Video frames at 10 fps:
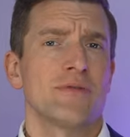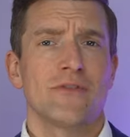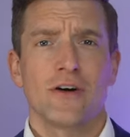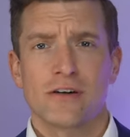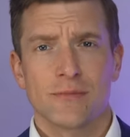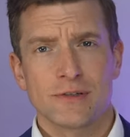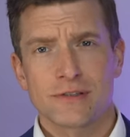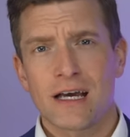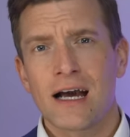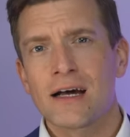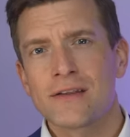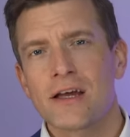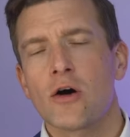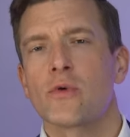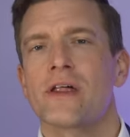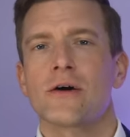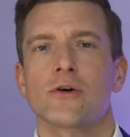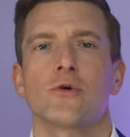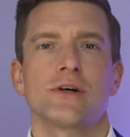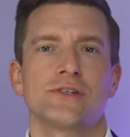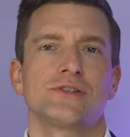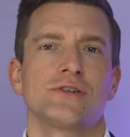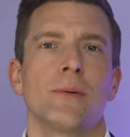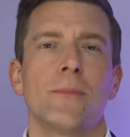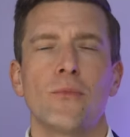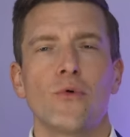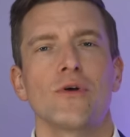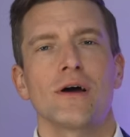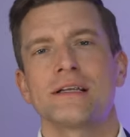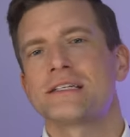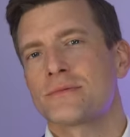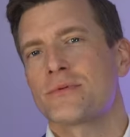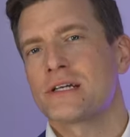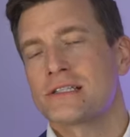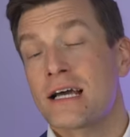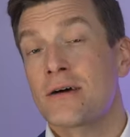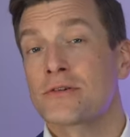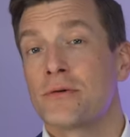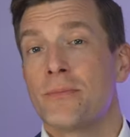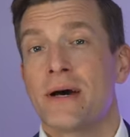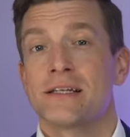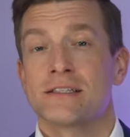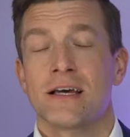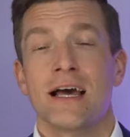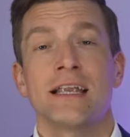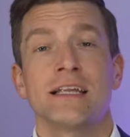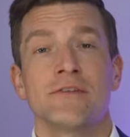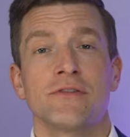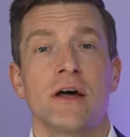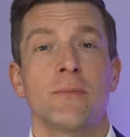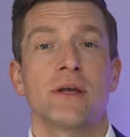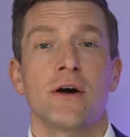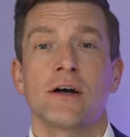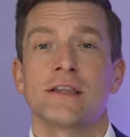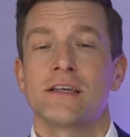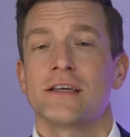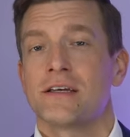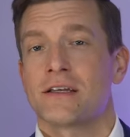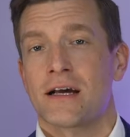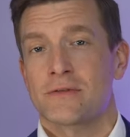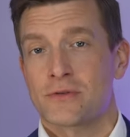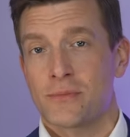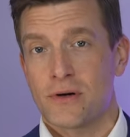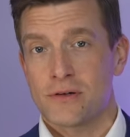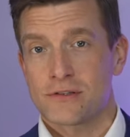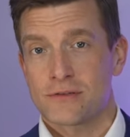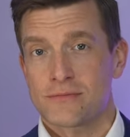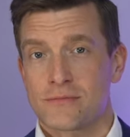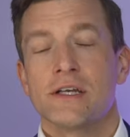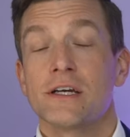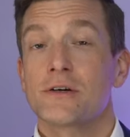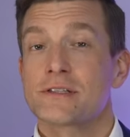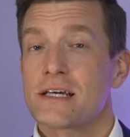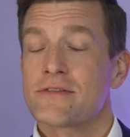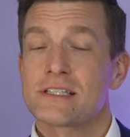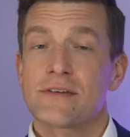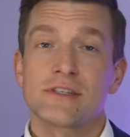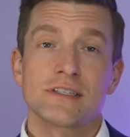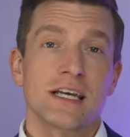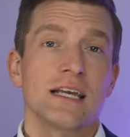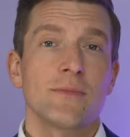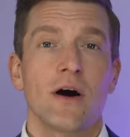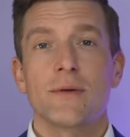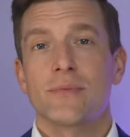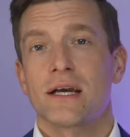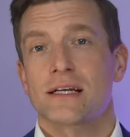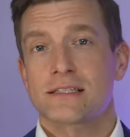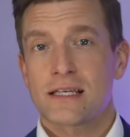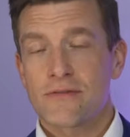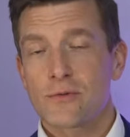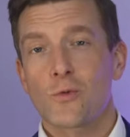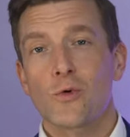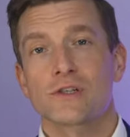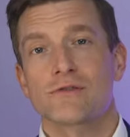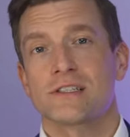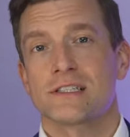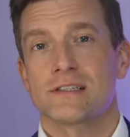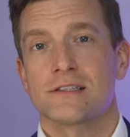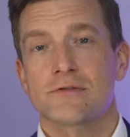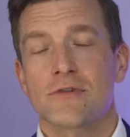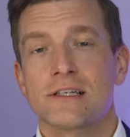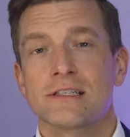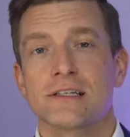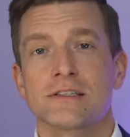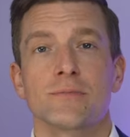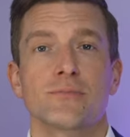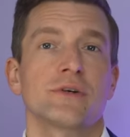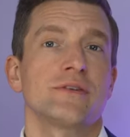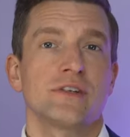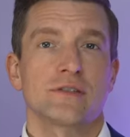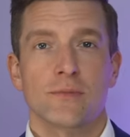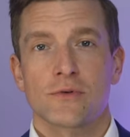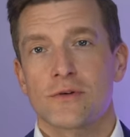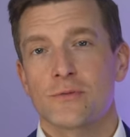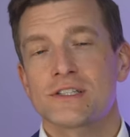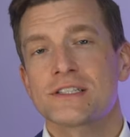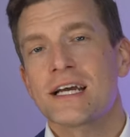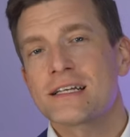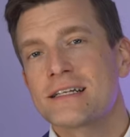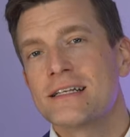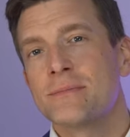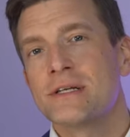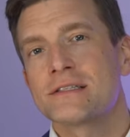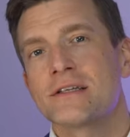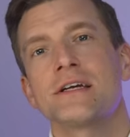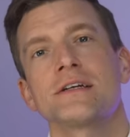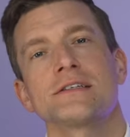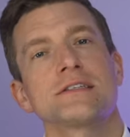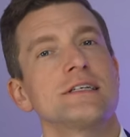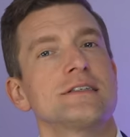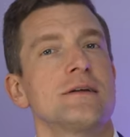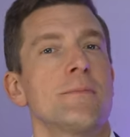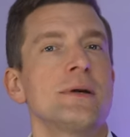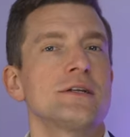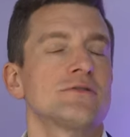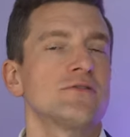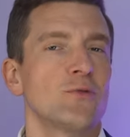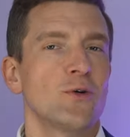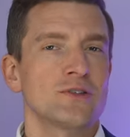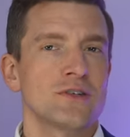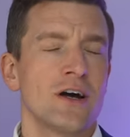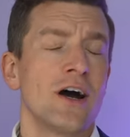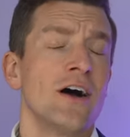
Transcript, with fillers: environment, and they are without question more likely to break down compared to any of their behind-the-ear counterparts. The Eargo 7s have the same IPX7 water resistance rating as the previous model, which technically means that they can sit in a meter of water